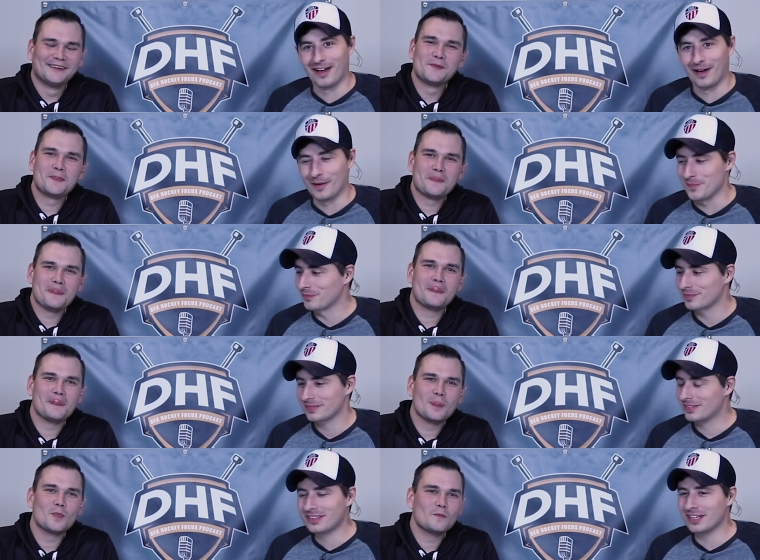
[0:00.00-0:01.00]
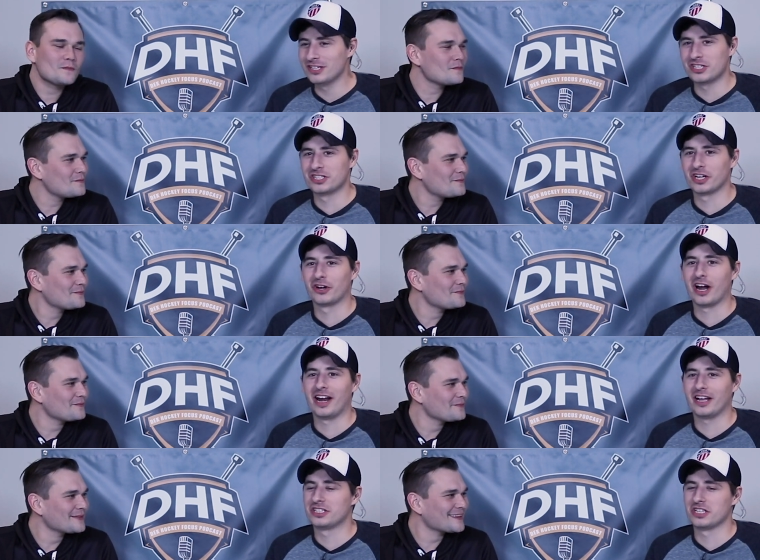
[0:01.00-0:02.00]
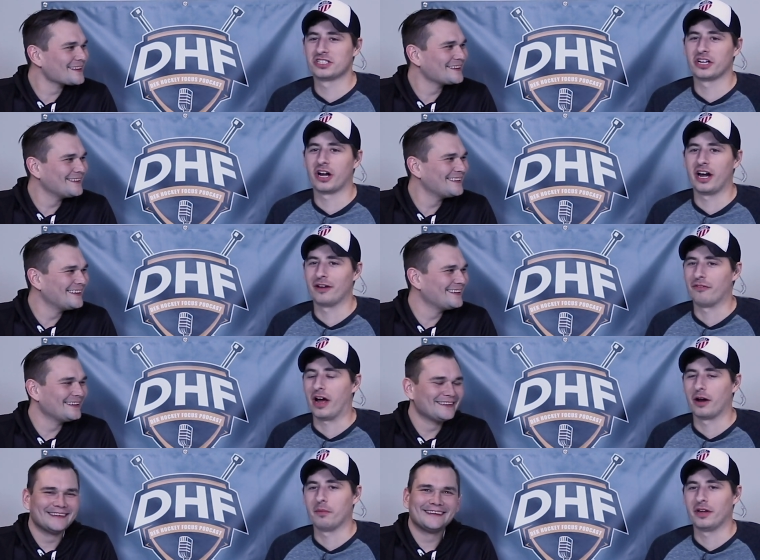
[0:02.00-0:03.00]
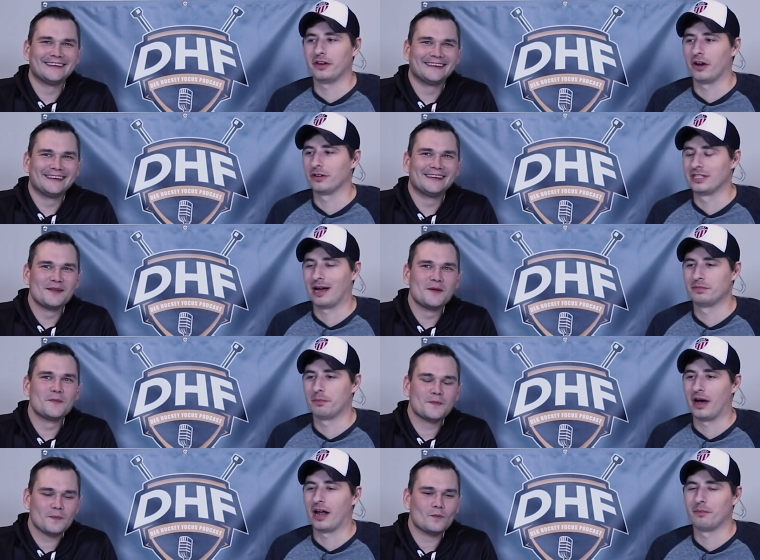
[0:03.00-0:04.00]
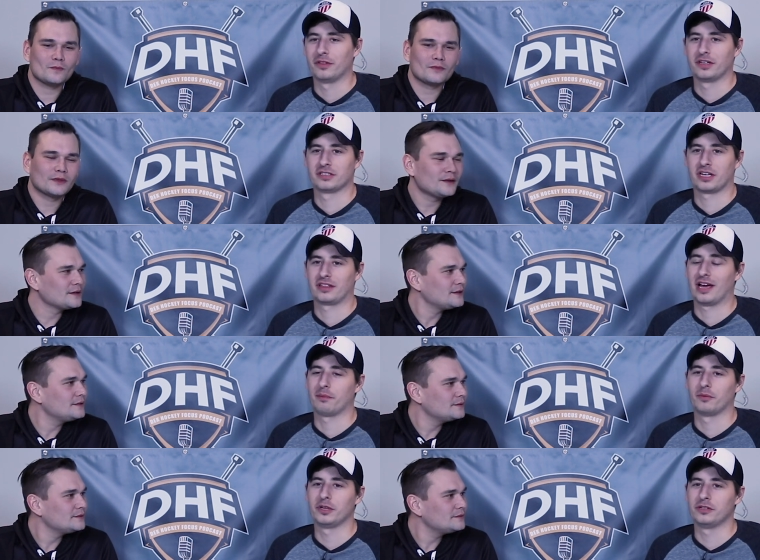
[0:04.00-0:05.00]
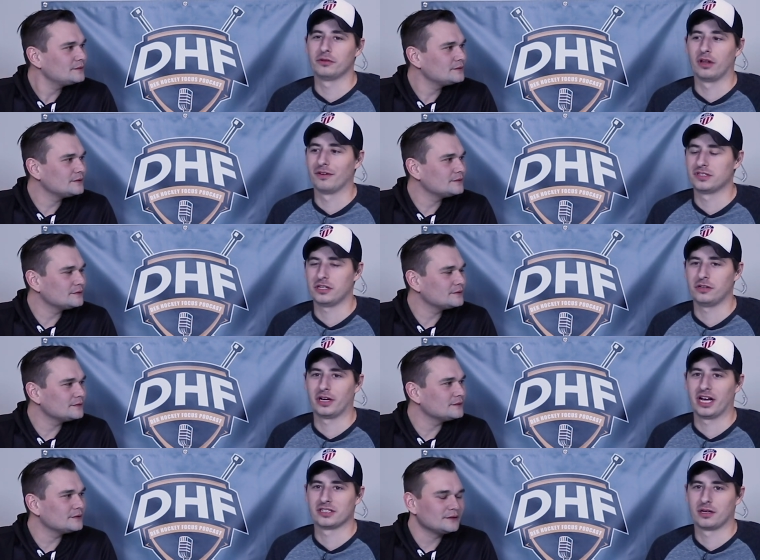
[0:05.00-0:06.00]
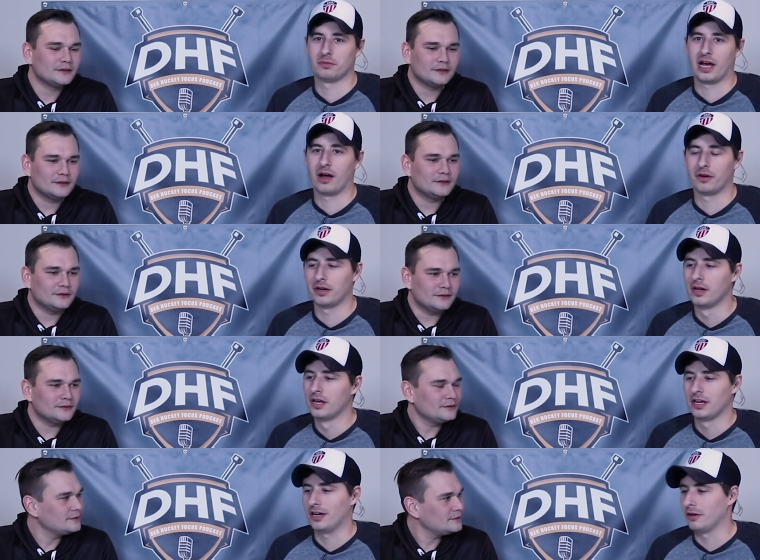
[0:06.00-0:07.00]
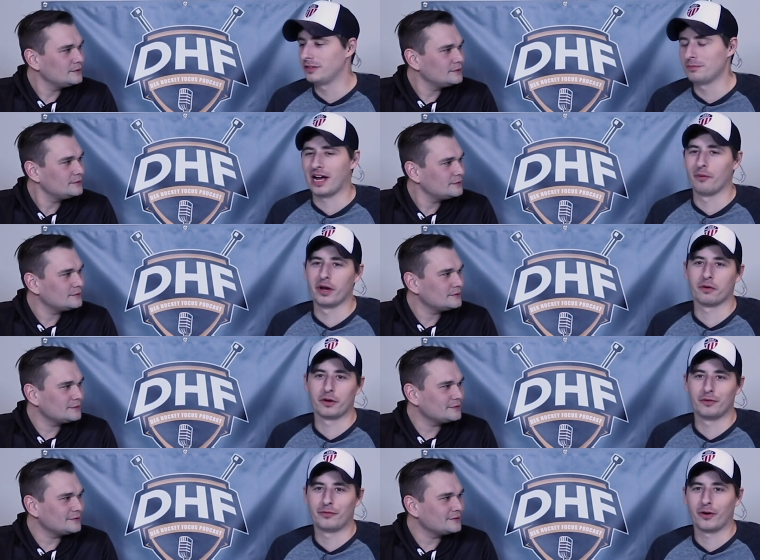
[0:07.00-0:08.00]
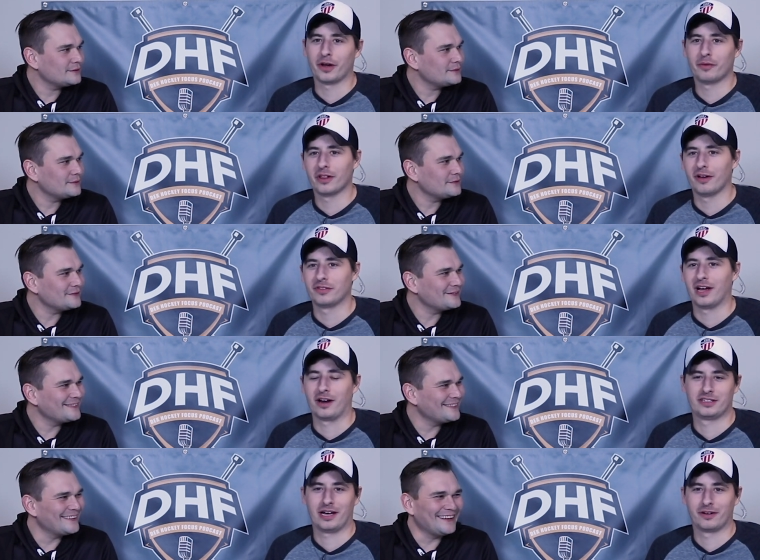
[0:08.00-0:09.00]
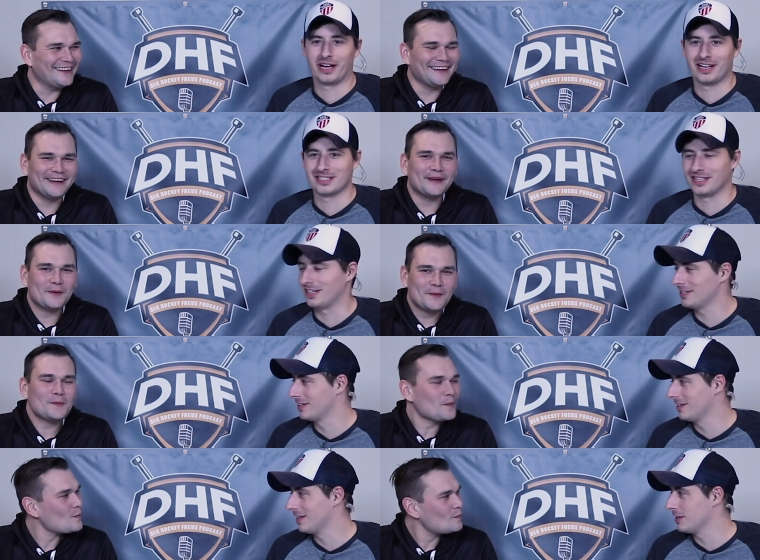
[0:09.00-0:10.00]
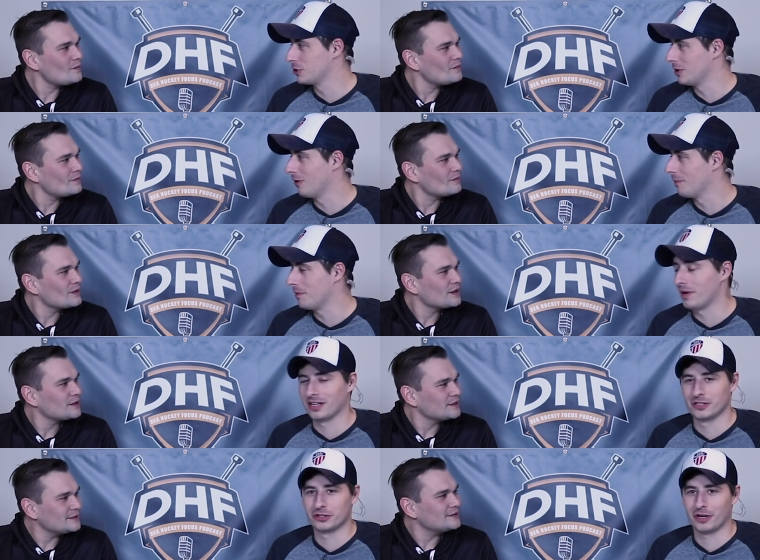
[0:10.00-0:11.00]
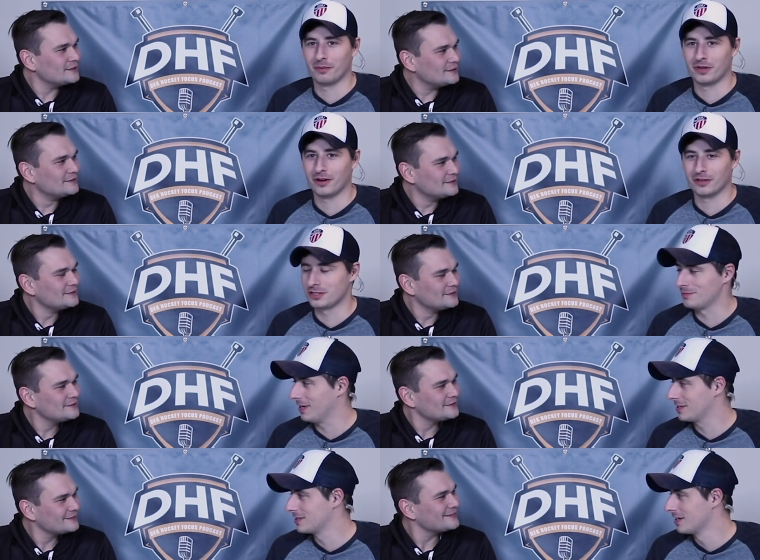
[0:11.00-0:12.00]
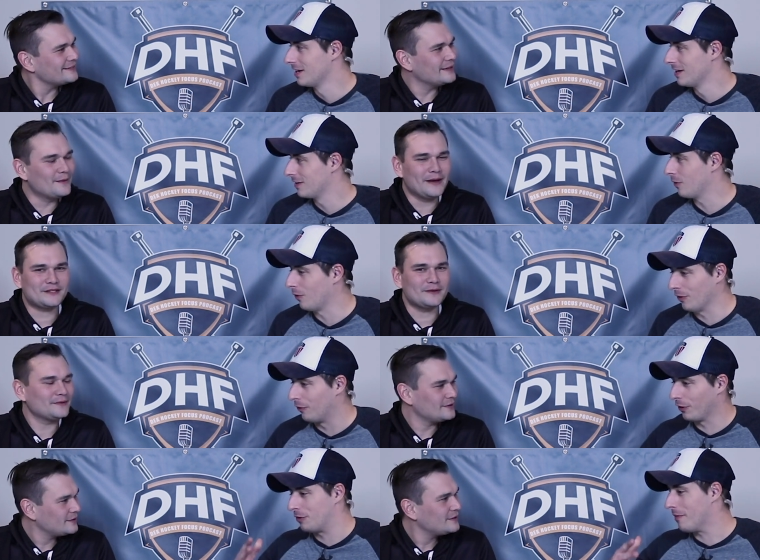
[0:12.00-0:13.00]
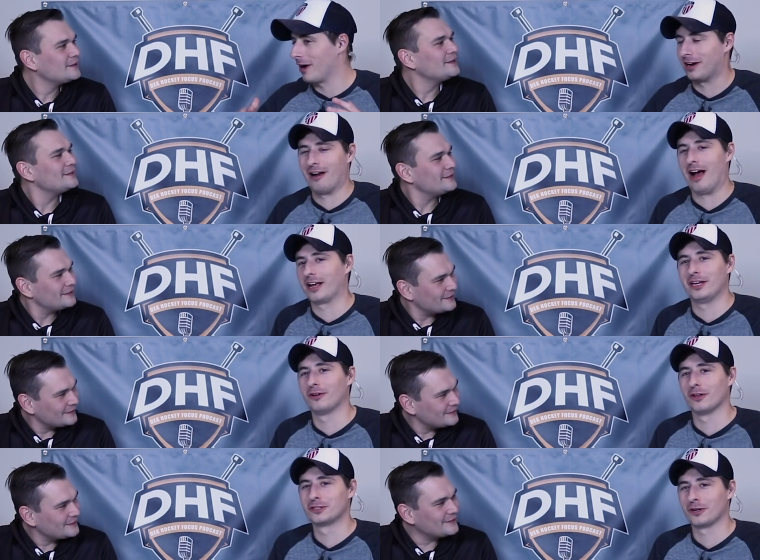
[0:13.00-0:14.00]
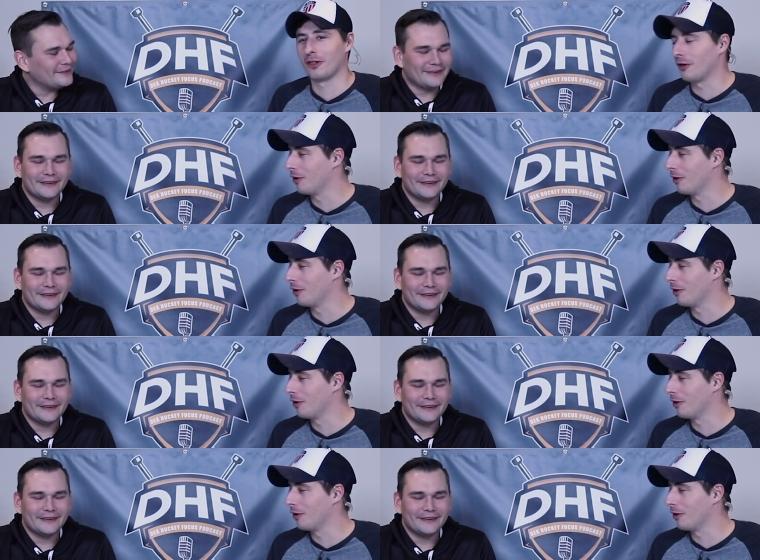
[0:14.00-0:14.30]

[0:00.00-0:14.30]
Speaker 1: um, it's just a great it's just a great environment you know top to bottom and things like that but we do love seeing you guys come down and you know deep down we are rooting for you we love the out of town guys that that show up and make the trip you know it just makes it the makes whole it. north american hockey culture a